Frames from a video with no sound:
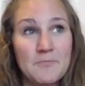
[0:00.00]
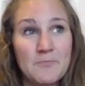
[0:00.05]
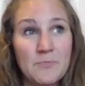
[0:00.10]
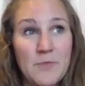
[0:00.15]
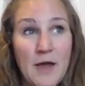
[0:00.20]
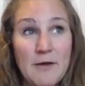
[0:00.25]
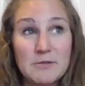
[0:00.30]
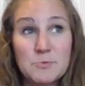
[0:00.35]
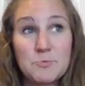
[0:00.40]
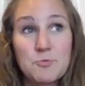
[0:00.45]

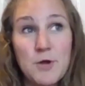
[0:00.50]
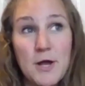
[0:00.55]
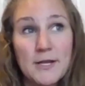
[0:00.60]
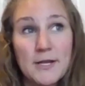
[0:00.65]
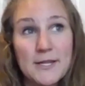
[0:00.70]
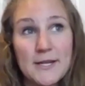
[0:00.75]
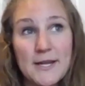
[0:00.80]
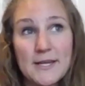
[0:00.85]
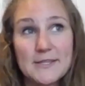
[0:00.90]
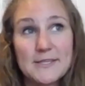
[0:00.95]
I was
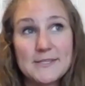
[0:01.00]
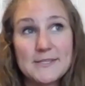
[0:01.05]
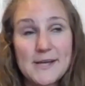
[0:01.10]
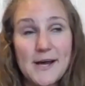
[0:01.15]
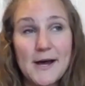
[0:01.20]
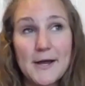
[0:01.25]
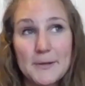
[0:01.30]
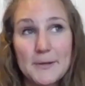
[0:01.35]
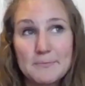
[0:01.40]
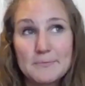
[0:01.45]
pregnant at the
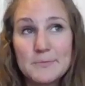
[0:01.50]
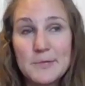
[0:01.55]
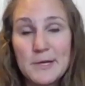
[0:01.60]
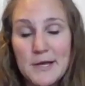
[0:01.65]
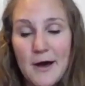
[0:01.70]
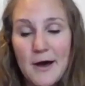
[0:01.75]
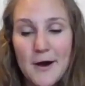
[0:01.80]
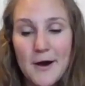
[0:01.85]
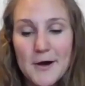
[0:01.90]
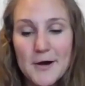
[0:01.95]
time.
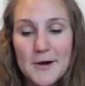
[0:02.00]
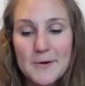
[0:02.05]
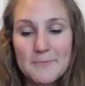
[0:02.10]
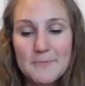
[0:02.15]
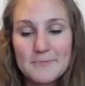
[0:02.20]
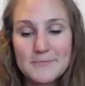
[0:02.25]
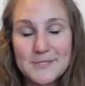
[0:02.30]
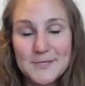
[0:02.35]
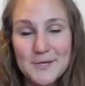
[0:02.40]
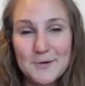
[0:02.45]

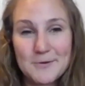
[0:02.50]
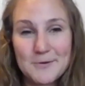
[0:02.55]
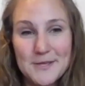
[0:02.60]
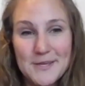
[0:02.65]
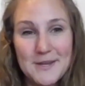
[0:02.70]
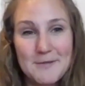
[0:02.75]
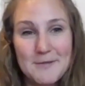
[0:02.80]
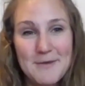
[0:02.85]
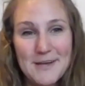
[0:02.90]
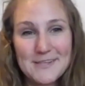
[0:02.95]
So
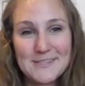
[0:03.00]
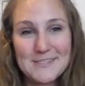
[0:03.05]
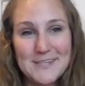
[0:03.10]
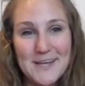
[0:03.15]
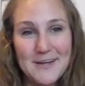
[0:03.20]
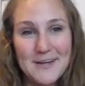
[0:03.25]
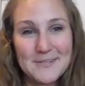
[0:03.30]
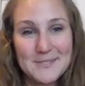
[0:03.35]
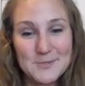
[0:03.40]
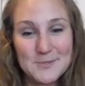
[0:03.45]
getting back to
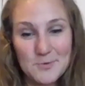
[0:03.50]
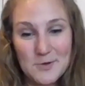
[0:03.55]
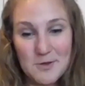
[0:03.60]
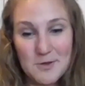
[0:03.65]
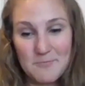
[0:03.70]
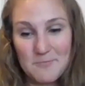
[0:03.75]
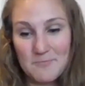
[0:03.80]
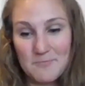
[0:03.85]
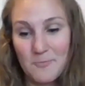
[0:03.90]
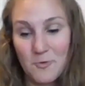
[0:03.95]

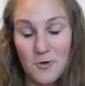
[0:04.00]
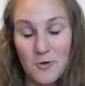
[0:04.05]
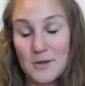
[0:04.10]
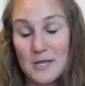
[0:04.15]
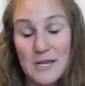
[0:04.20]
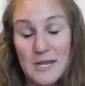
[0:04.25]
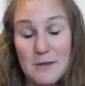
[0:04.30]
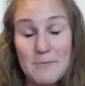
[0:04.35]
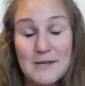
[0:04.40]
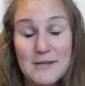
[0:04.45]

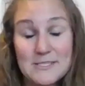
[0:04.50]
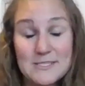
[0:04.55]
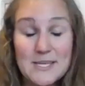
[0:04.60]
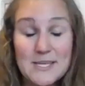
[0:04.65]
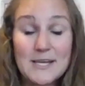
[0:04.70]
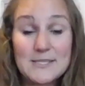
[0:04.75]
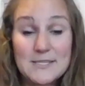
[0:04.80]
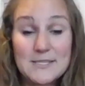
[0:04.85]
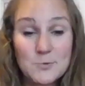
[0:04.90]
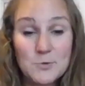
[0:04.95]

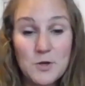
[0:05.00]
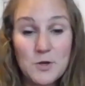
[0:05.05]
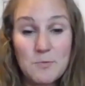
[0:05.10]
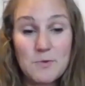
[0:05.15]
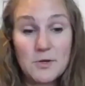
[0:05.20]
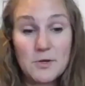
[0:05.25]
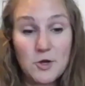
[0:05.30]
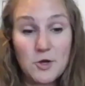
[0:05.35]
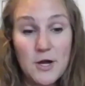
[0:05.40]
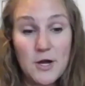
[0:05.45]
Texas would have
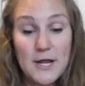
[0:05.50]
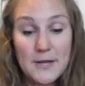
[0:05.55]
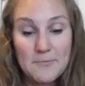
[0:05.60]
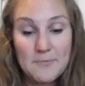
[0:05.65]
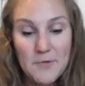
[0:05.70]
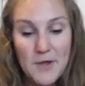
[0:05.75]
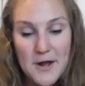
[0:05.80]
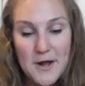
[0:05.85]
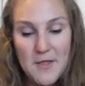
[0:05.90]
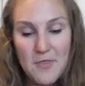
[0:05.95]
been great.
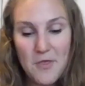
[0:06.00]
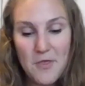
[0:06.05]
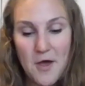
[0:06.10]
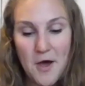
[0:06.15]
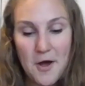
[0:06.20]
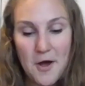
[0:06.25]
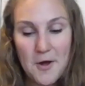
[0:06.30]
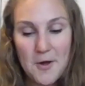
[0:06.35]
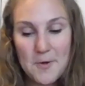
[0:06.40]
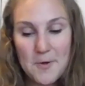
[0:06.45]

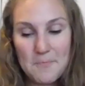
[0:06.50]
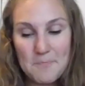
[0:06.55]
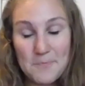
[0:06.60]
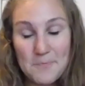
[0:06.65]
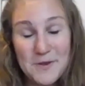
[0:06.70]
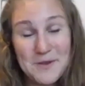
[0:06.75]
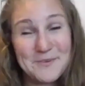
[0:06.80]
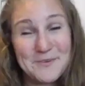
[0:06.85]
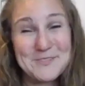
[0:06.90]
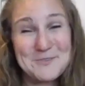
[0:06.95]

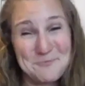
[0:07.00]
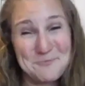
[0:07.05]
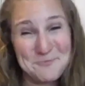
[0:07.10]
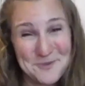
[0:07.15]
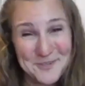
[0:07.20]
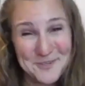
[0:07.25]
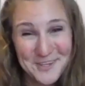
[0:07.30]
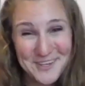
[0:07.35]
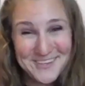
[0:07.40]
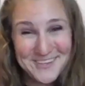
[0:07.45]
But it was a
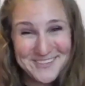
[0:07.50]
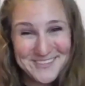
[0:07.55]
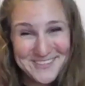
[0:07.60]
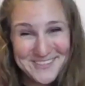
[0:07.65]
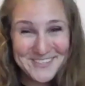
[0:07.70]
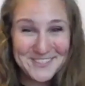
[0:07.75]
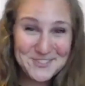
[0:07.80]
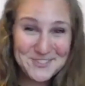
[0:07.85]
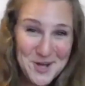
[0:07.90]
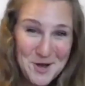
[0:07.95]
really
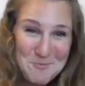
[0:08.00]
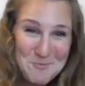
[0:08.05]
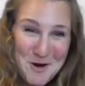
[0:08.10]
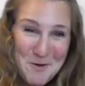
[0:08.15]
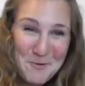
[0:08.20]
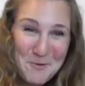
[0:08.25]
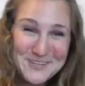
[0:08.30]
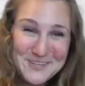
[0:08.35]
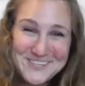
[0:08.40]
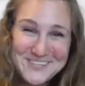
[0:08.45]
good job
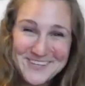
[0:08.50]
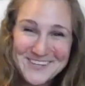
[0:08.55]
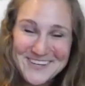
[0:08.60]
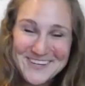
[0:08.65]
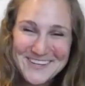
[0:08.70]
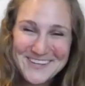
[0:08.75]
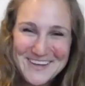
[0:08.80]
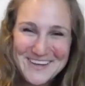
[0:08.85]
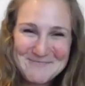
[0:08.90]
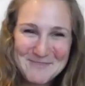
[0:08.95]

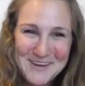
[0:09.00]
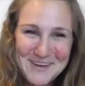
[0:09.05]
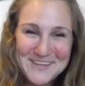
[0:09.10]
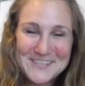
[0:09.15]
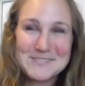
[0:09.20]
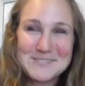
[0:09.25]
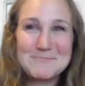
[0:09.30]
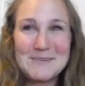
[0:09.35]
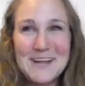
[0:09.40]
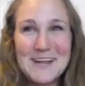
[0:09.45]
opportunity that my
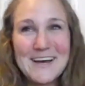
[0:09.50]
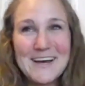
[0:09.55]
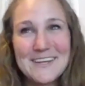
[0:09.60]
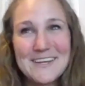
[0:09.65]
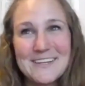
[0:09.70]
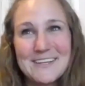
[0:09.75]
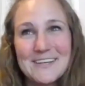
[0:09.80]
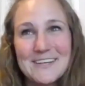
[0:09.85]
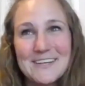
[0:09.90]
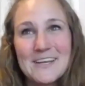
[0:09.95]
husband had.
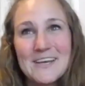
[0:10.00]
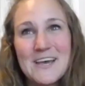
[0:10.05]
And,